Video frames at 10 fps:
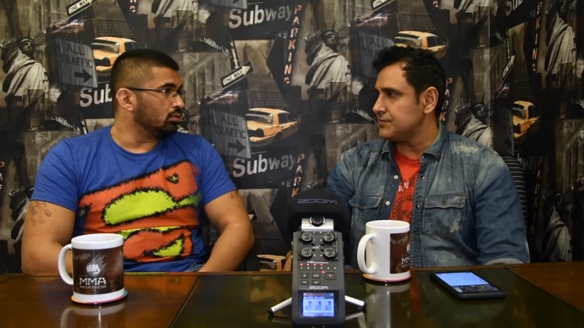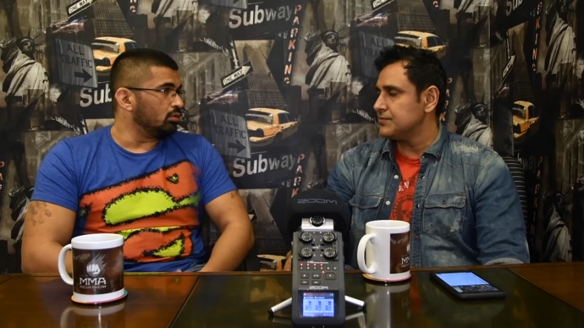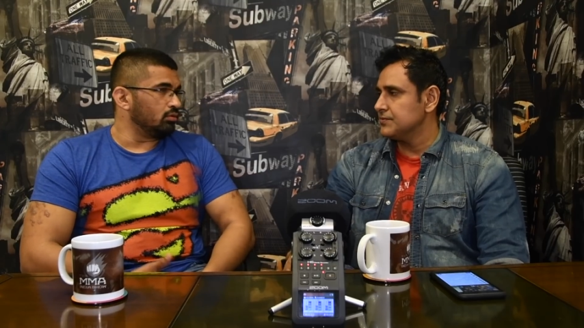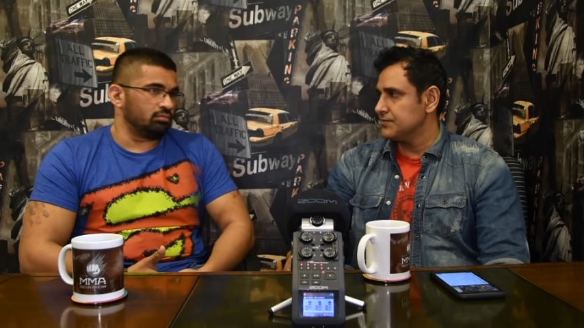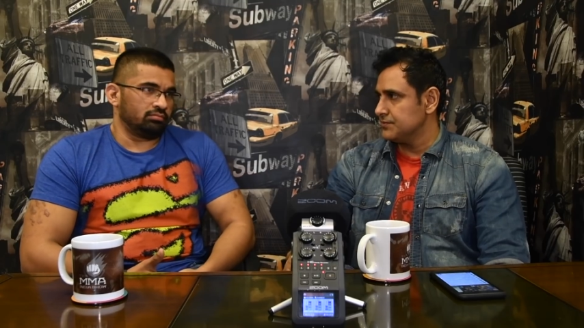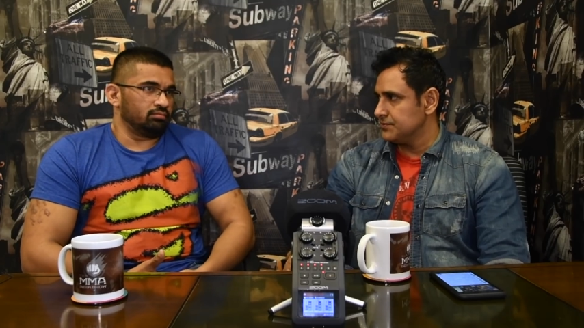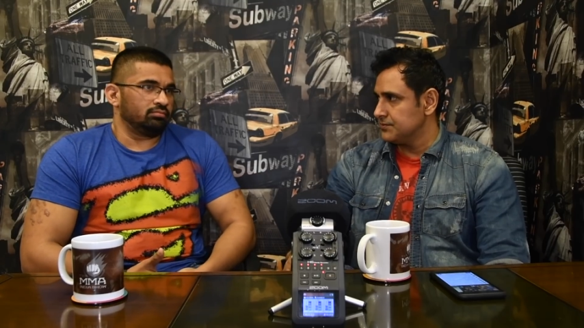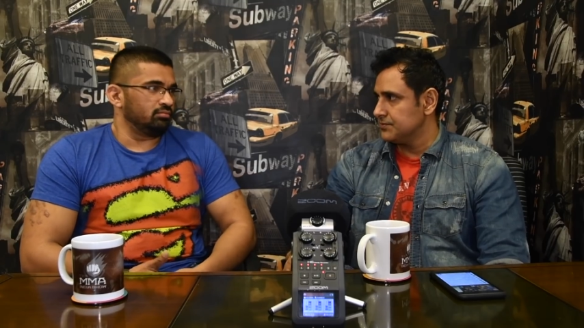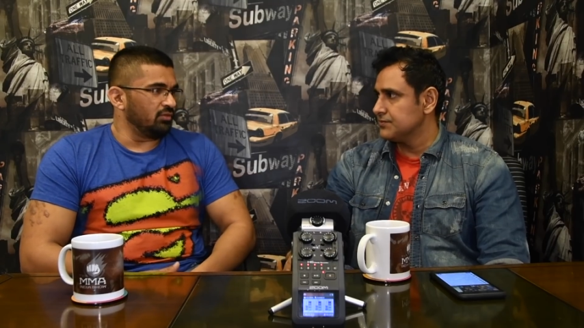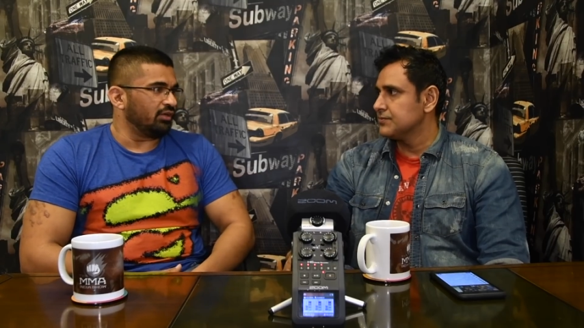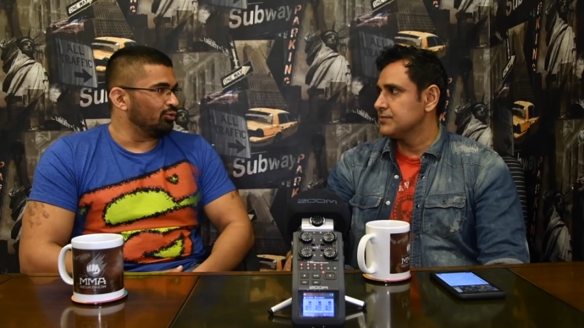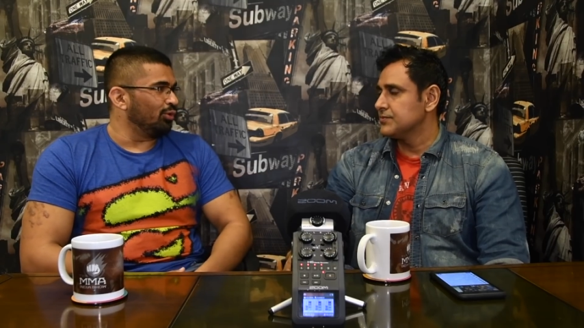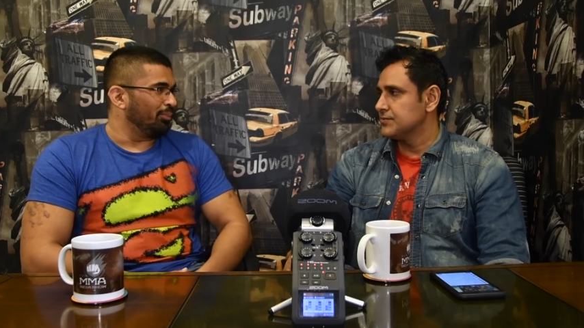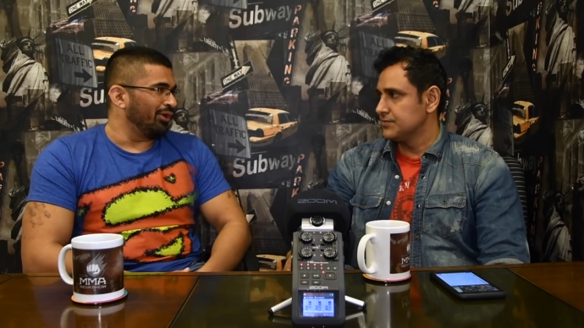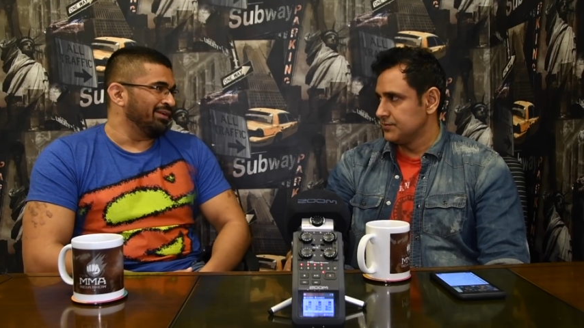Speaker 1: you know to a
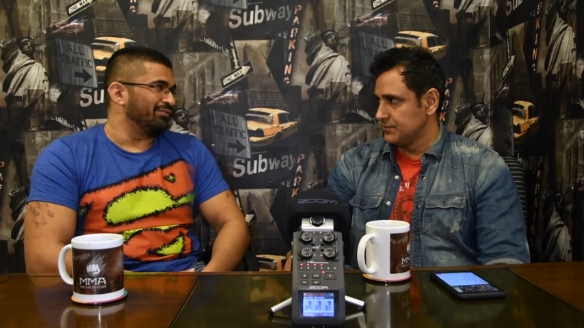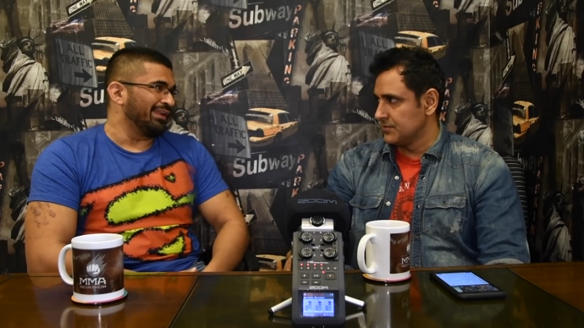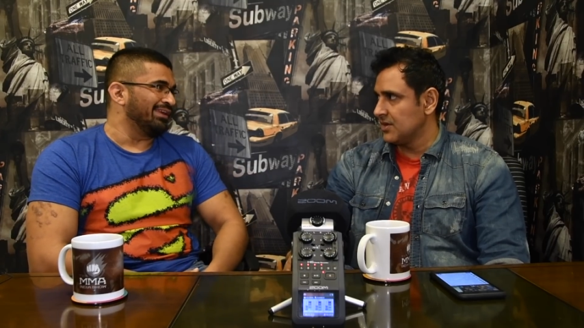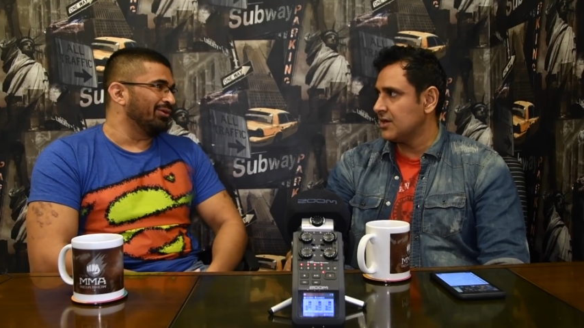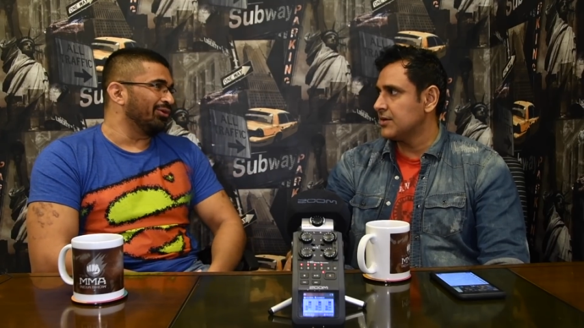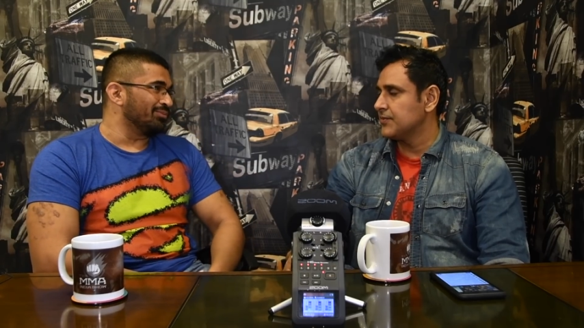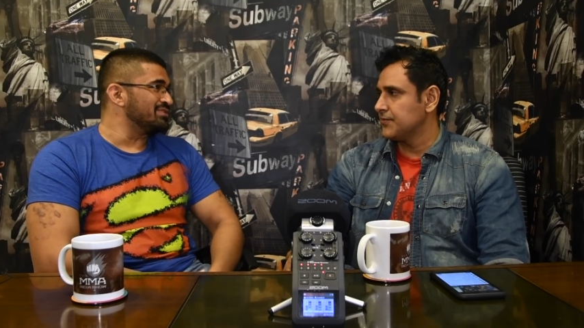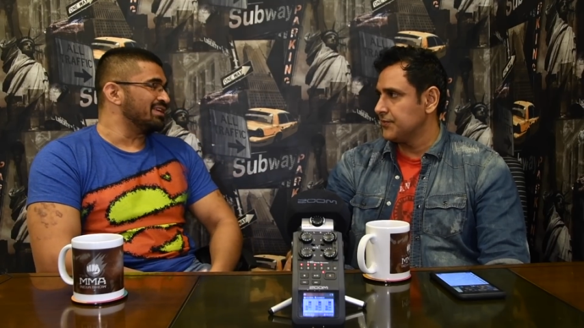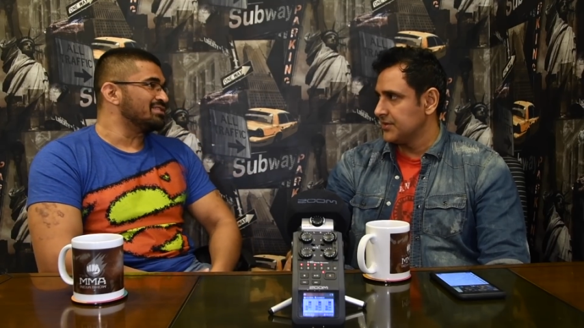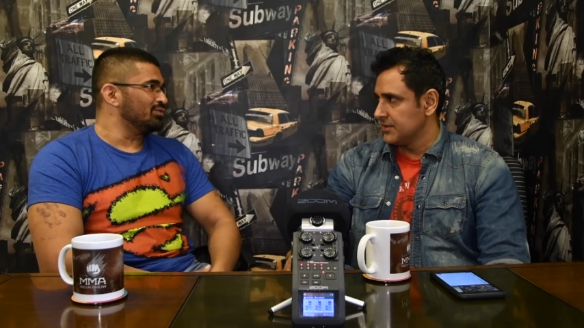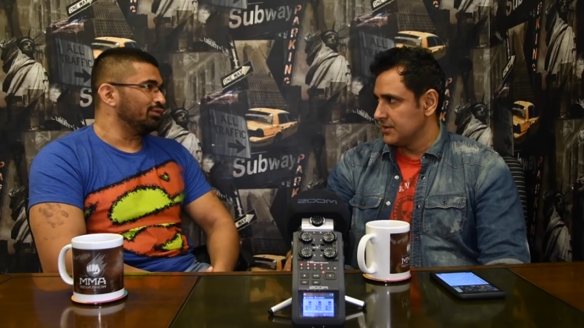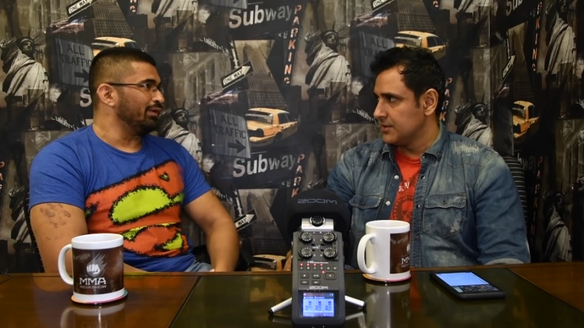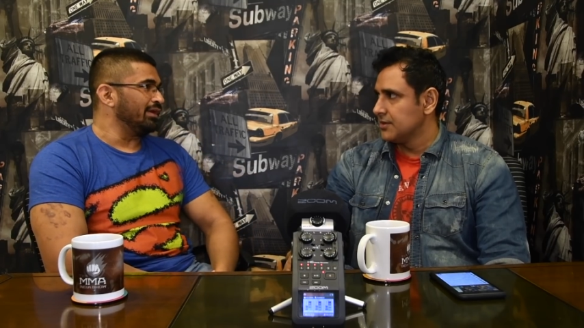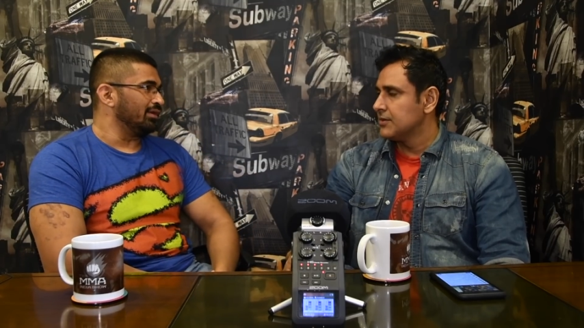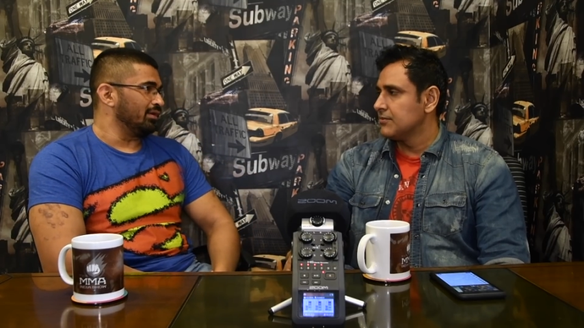point where he yeah. got obsessed with
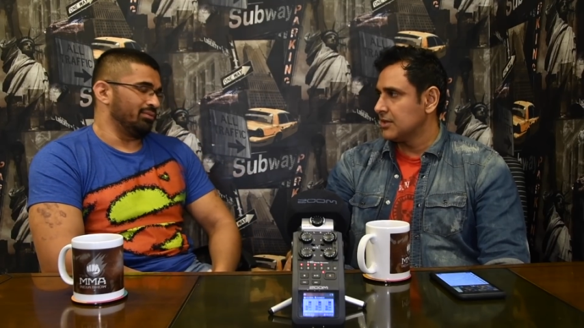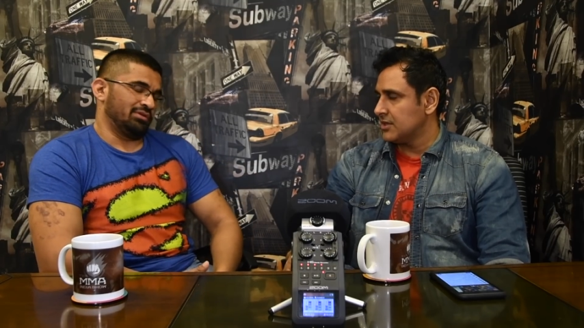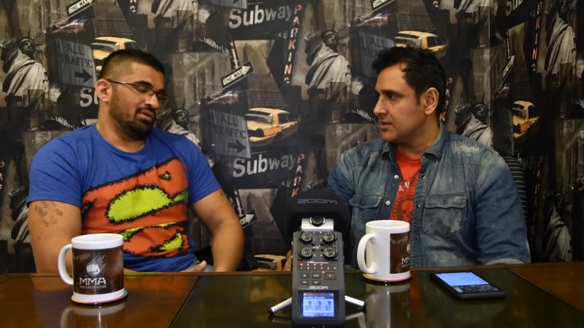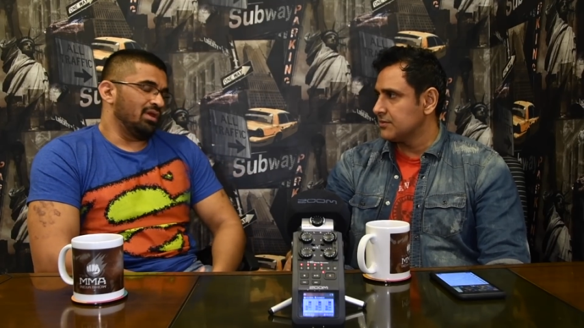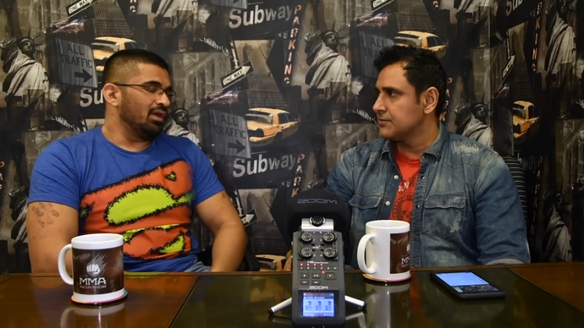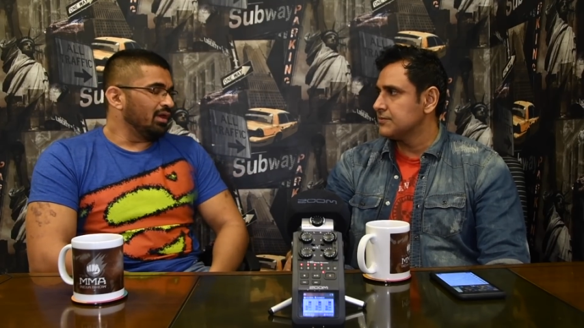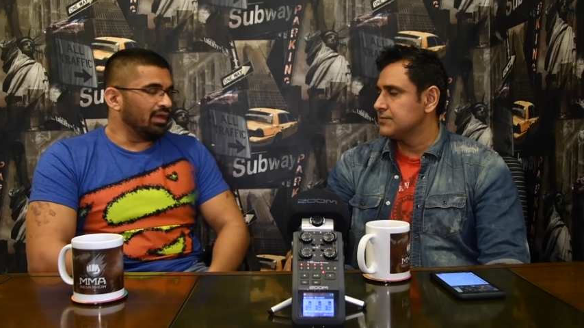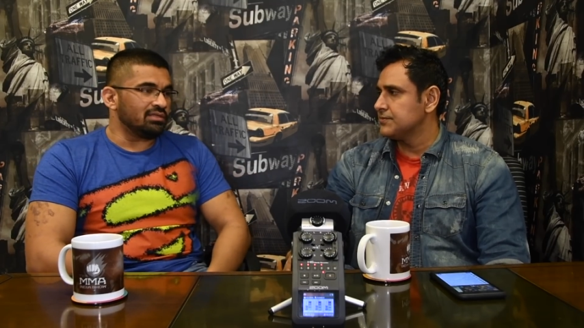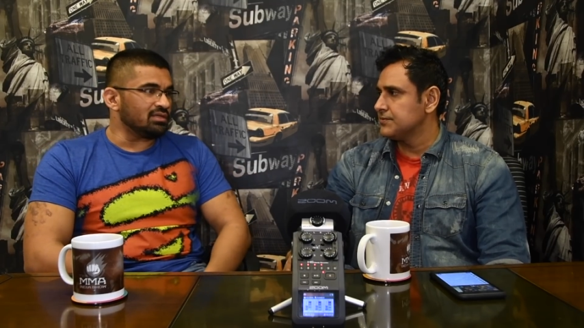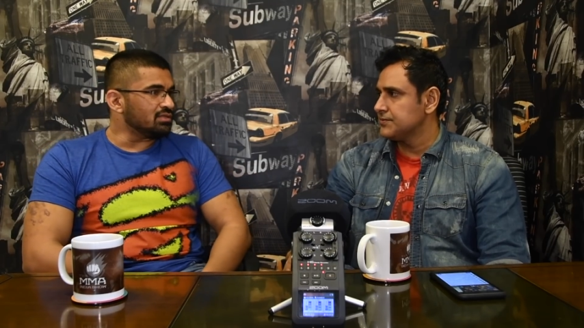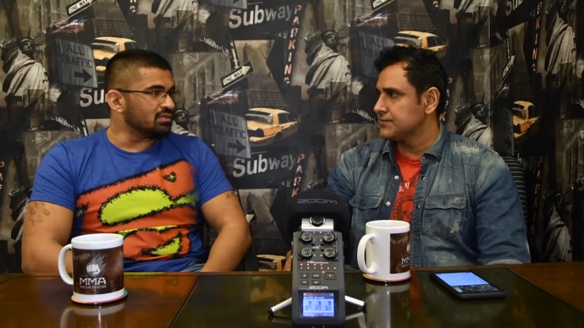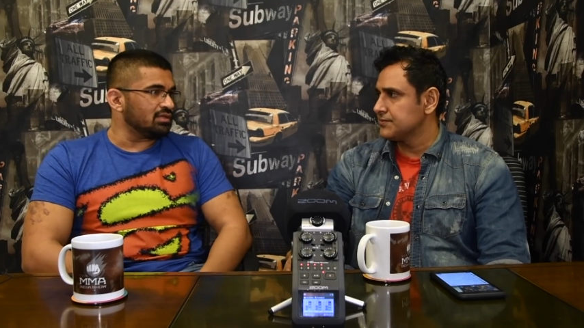fighting. I mean, yeah. It's it's